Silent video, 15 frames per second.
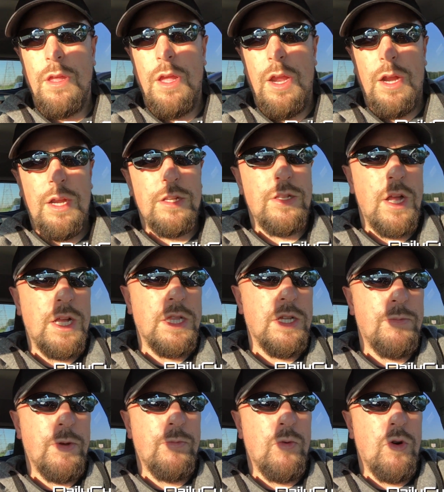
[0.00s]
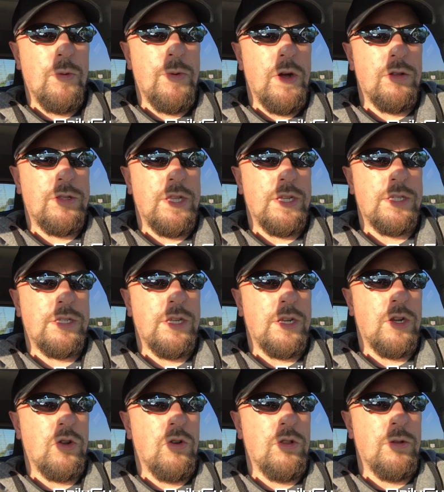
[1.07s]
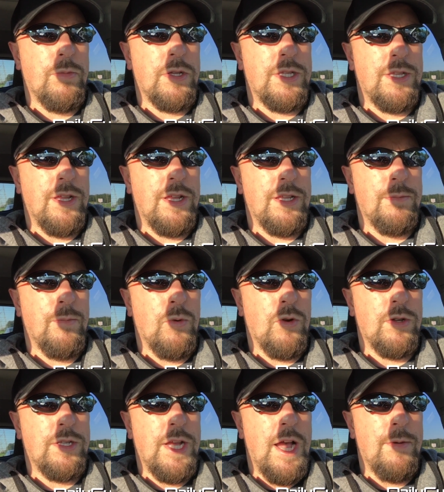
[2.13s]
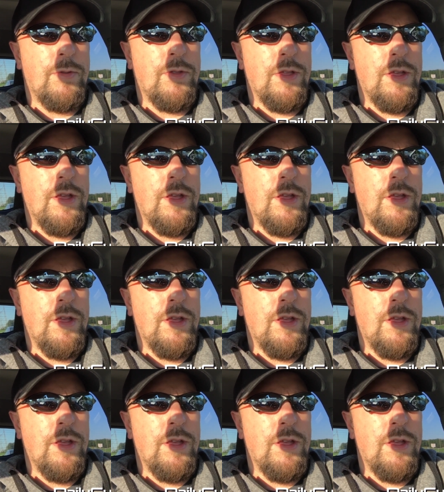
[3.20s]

And I'm going to talk a little bit more about this. I'm going to go a little bit in, more in depth.